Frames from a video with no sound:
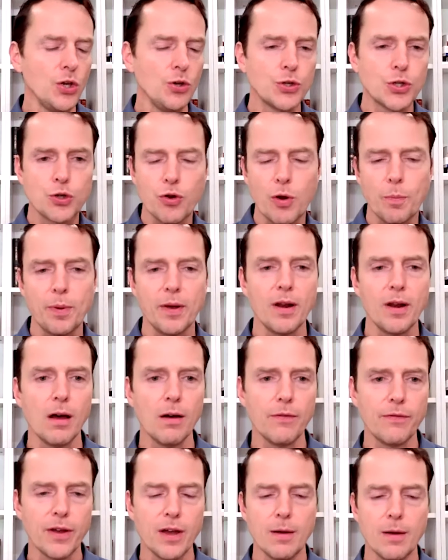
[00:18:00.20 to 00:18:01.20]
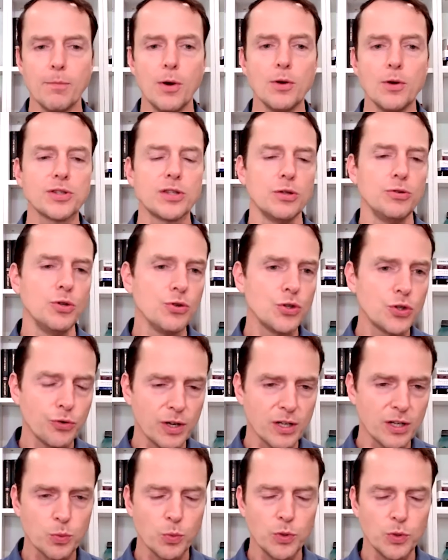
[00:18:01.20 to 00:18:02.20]
you strip it of most of the
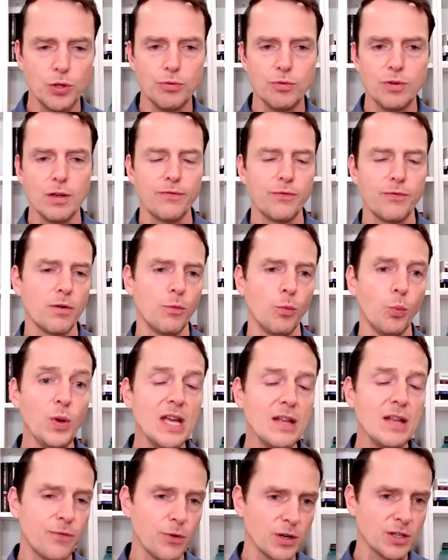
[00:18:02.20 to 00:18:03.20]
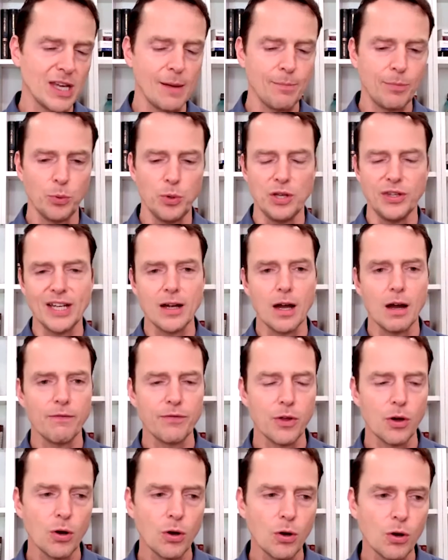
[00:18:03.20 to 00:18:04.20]
nutrients when you for wheat, for example, when you take
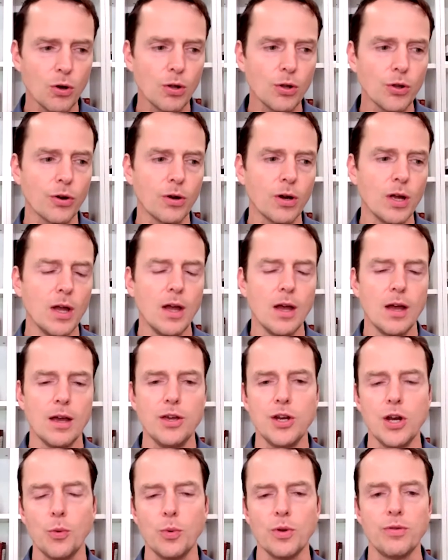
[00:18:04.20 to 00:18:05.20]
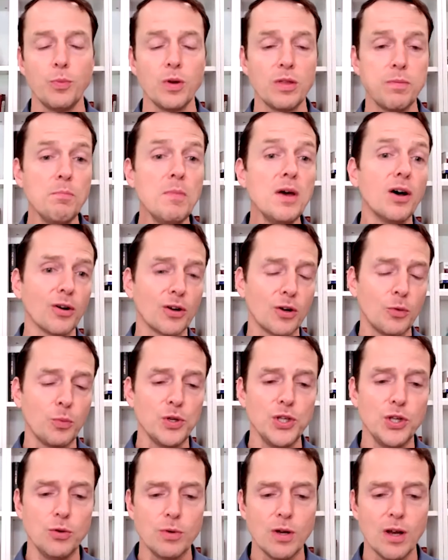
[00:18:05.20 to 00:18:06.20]
off the hull, or you know with with milk,
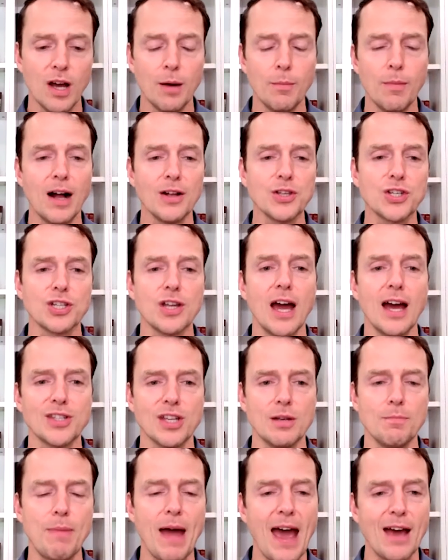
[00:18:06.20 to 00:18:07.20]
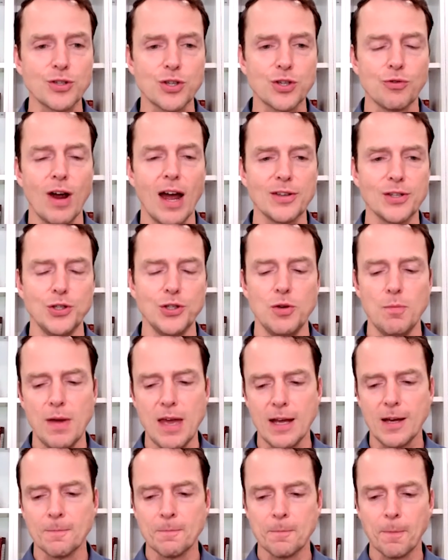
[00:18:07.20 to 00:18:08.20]
when you homogenize and pasteurize it, you
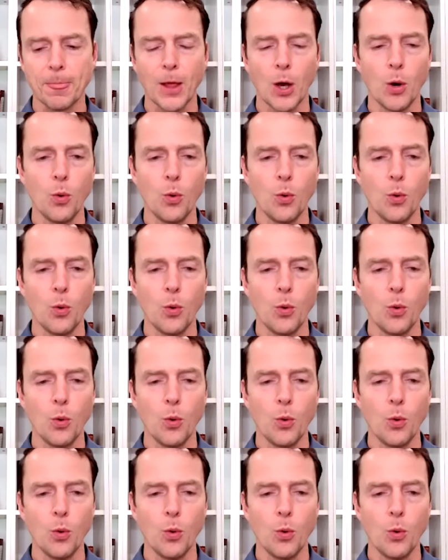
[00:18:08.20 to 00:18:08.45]
make